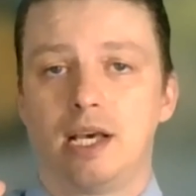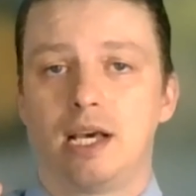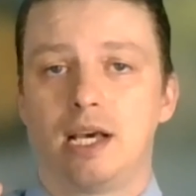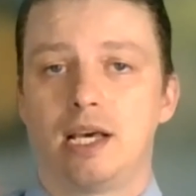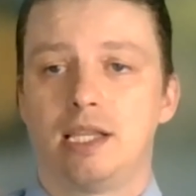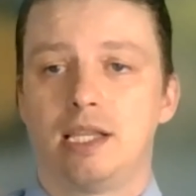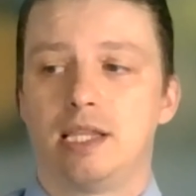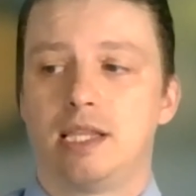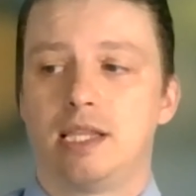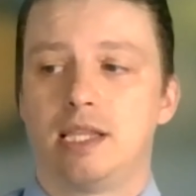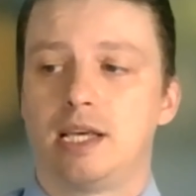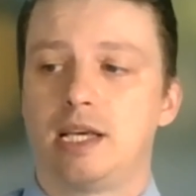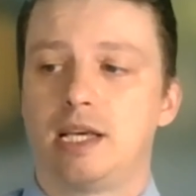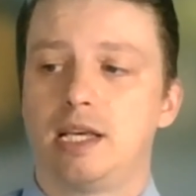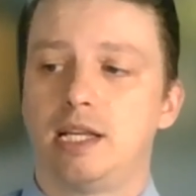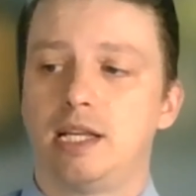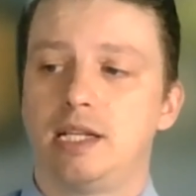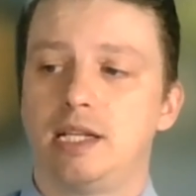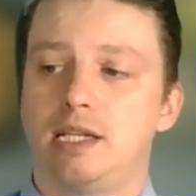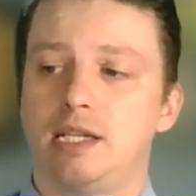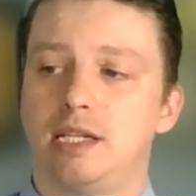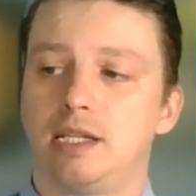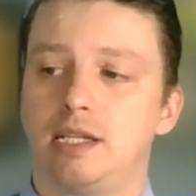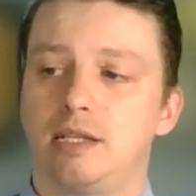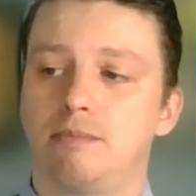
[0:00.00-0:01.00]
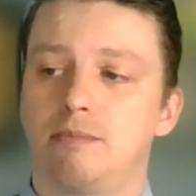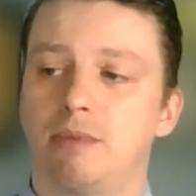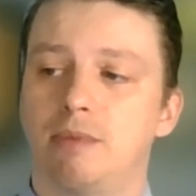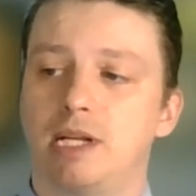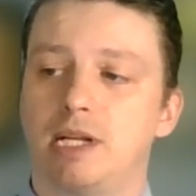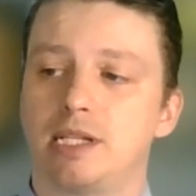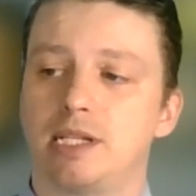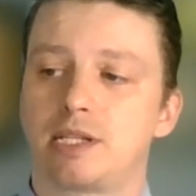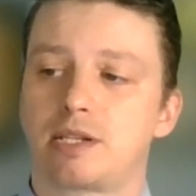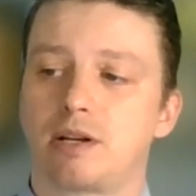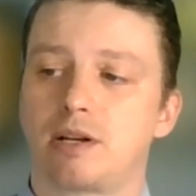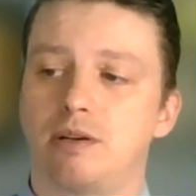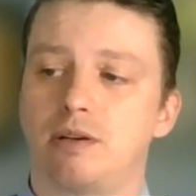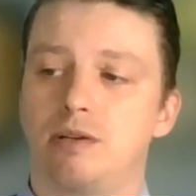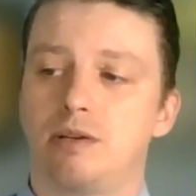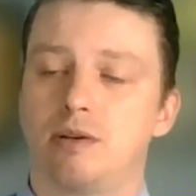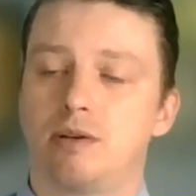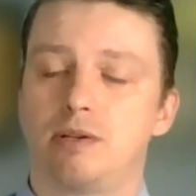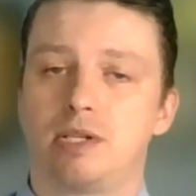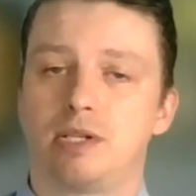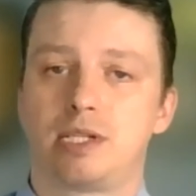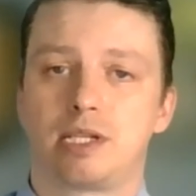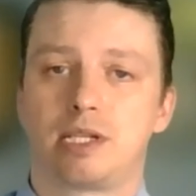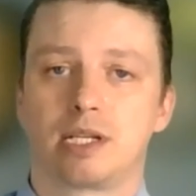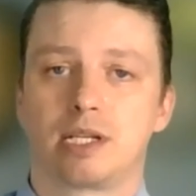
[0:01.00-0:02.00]
And then you might start
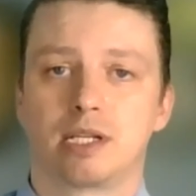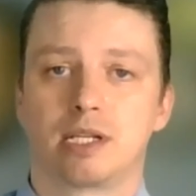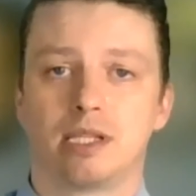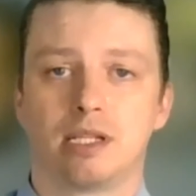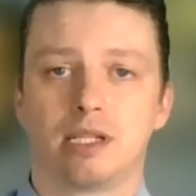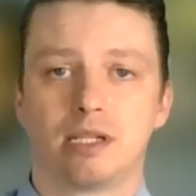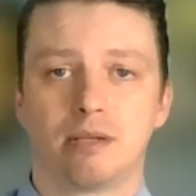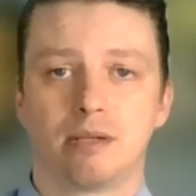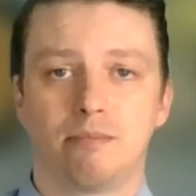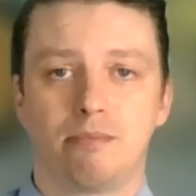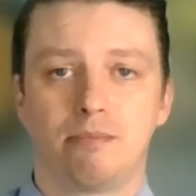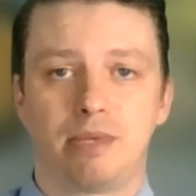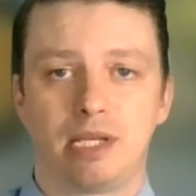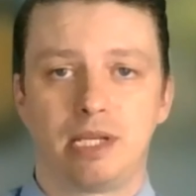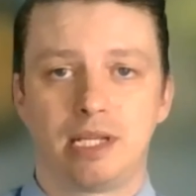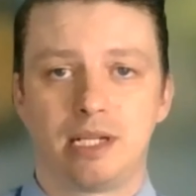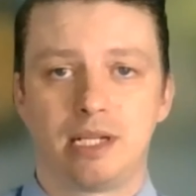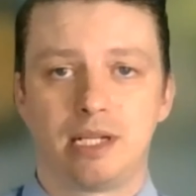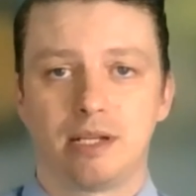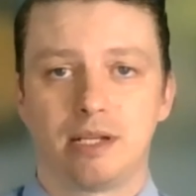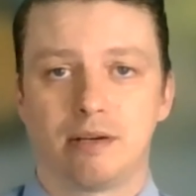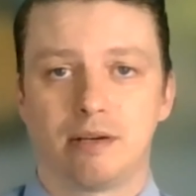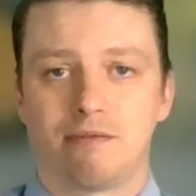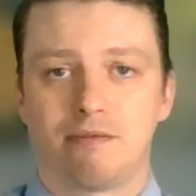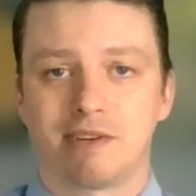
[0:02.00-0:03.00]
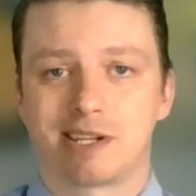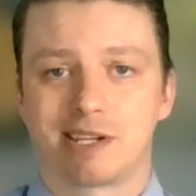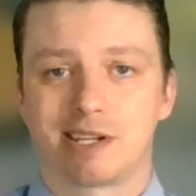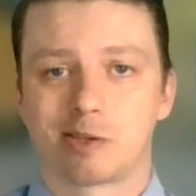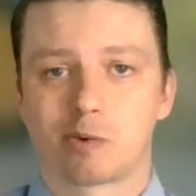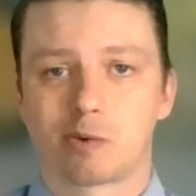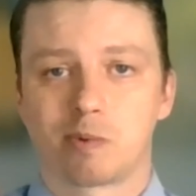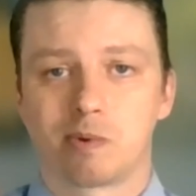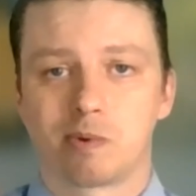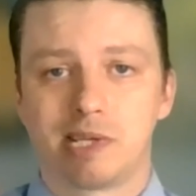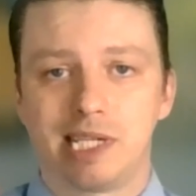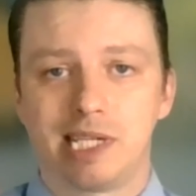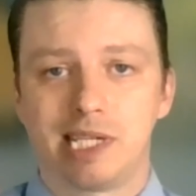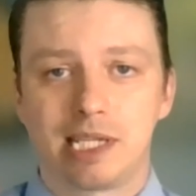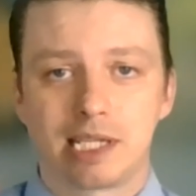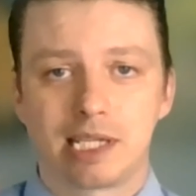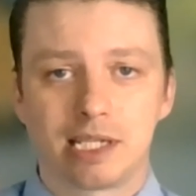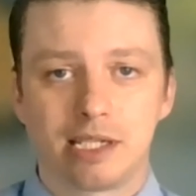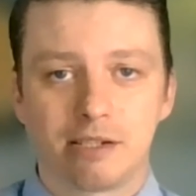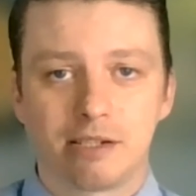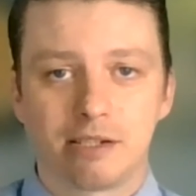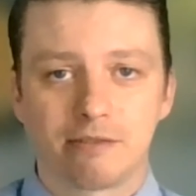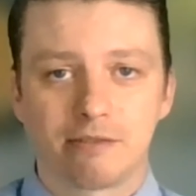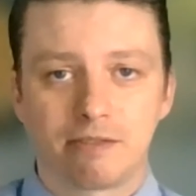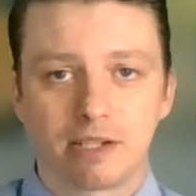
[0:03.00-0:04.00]
noticing a little bit of a creak in
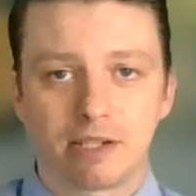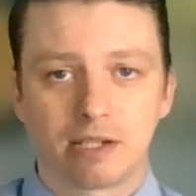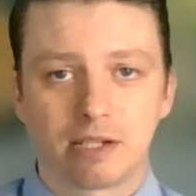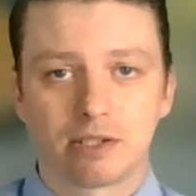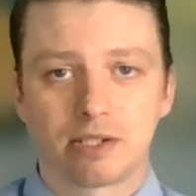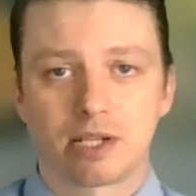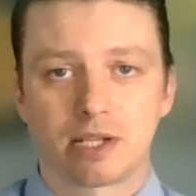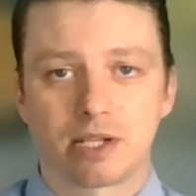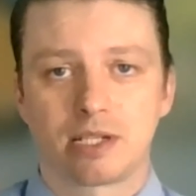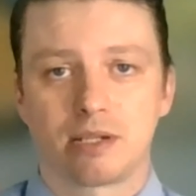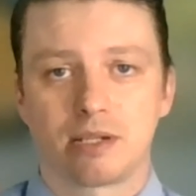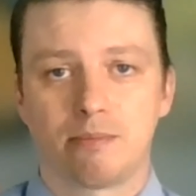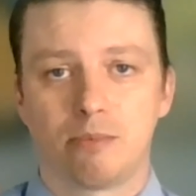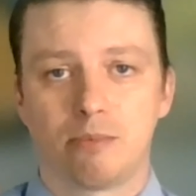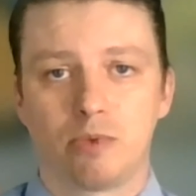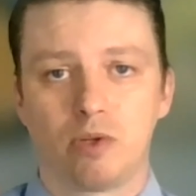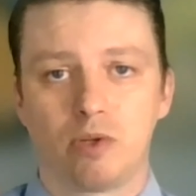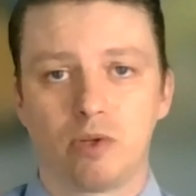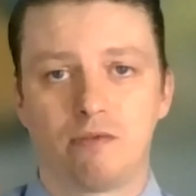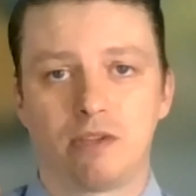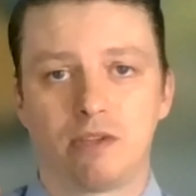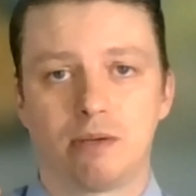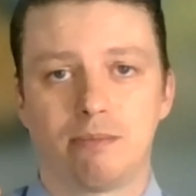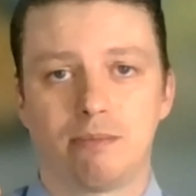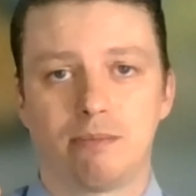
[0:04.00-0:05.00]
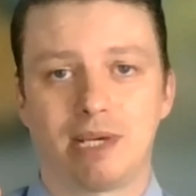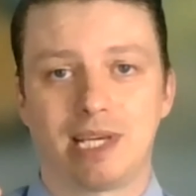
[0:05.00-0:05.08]
your fingers as you move them.